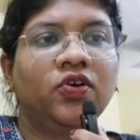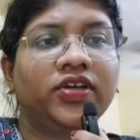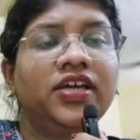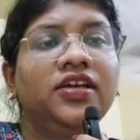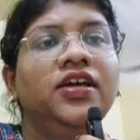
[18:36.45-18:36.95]

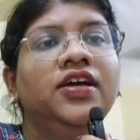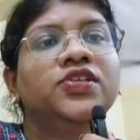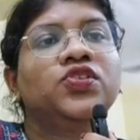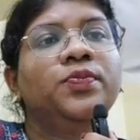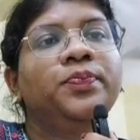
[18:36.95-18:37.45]
Okay,
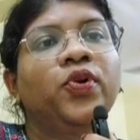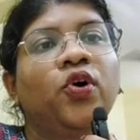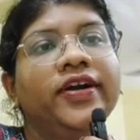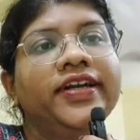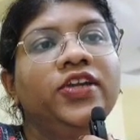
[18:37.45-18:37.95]
so
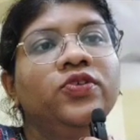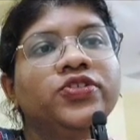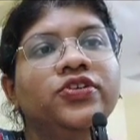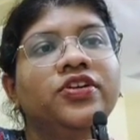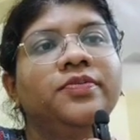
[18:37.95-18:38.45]
broadly
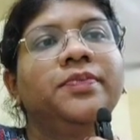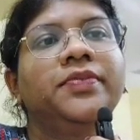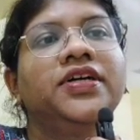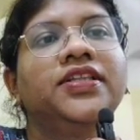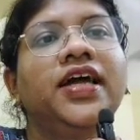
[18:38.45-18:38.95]
you should
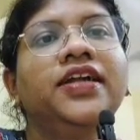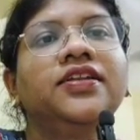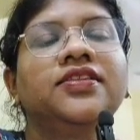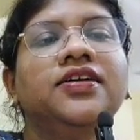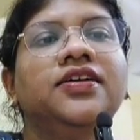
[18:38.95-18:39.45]
remember
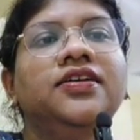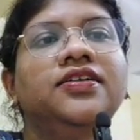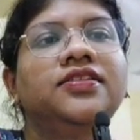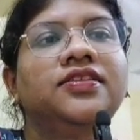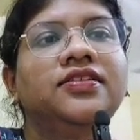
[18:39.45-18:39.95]
that